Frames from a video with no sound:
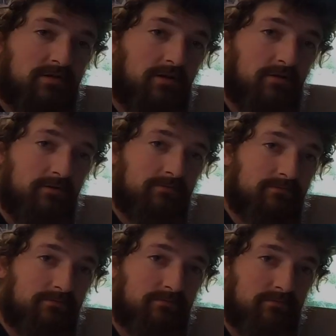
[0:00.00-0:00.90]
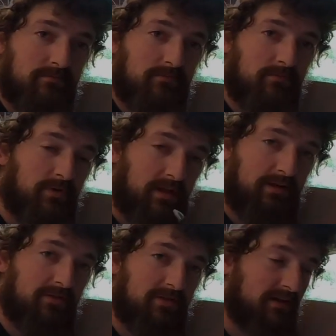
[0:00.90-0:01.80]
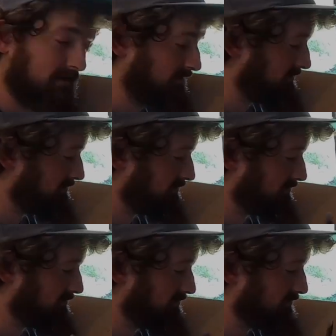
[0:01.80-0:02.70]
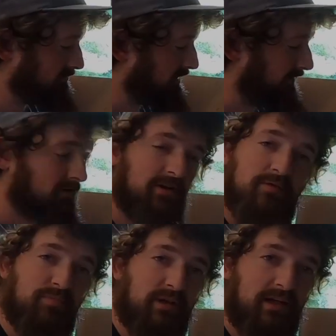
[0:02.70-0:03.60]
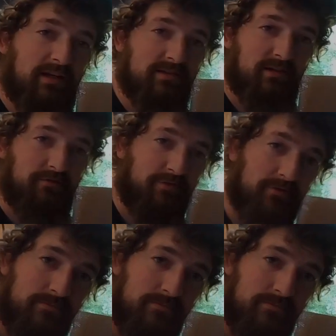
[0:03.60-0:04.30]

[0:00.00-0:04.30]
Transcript: So, look, everything, having a good plan is helpful.